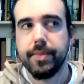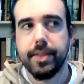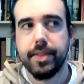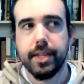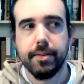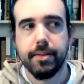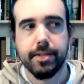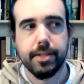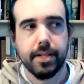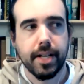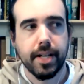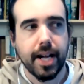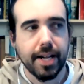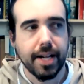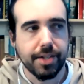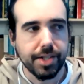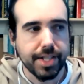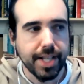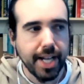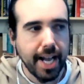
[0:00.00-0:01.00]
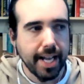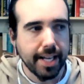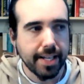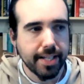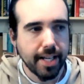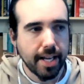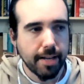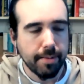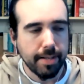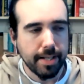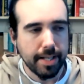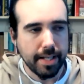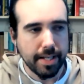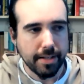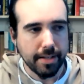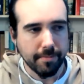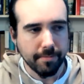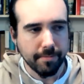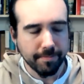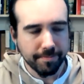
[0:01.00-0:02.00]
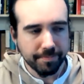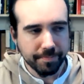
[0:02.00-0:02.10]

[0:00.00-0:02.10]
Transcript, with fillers: there was a large attack coming in,